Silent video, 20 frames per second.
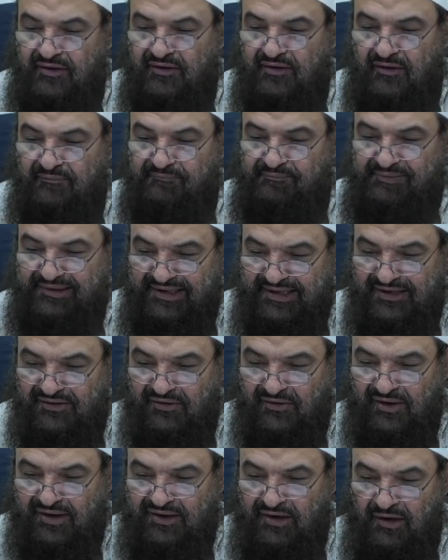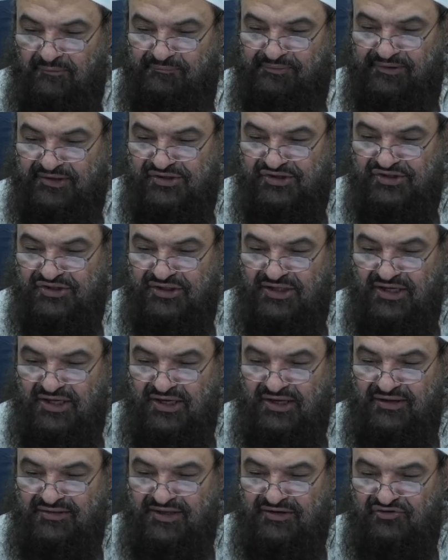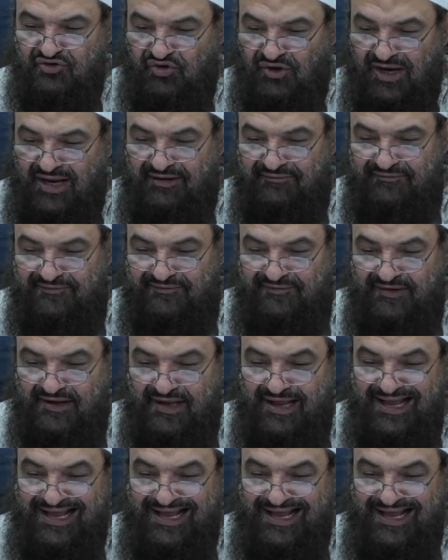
complete or accomplish the triumph